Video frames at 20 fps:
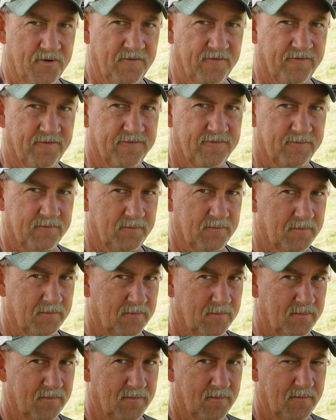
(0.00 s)
you've
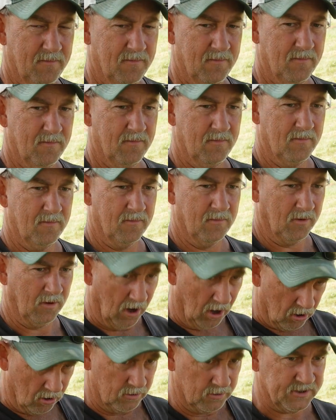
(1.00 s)

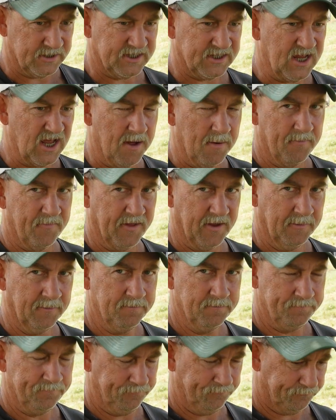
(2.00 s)
learned something
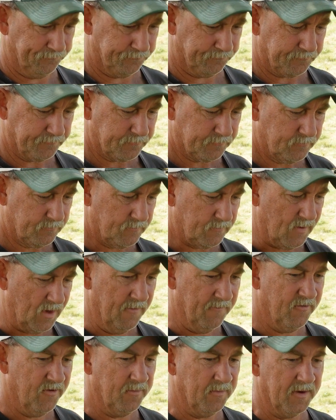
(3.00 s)

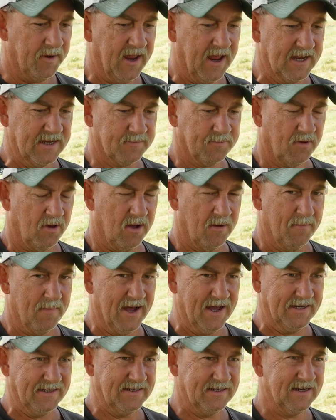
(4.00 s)
from the test plot
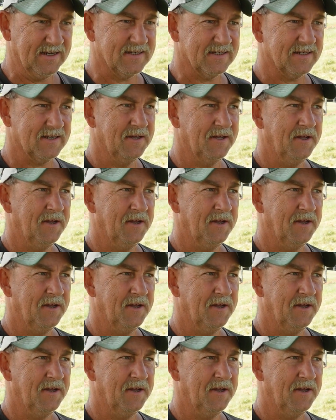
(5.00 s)
basics.